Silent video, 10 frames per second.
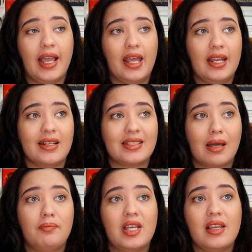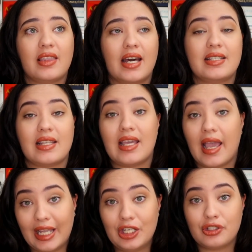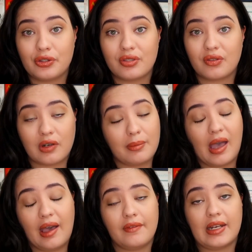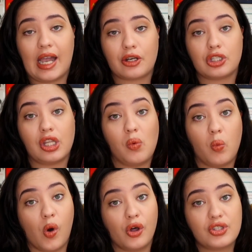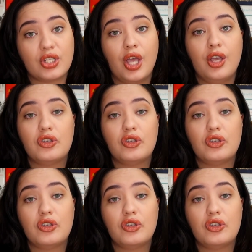and it is something that the angels from heaven actually want.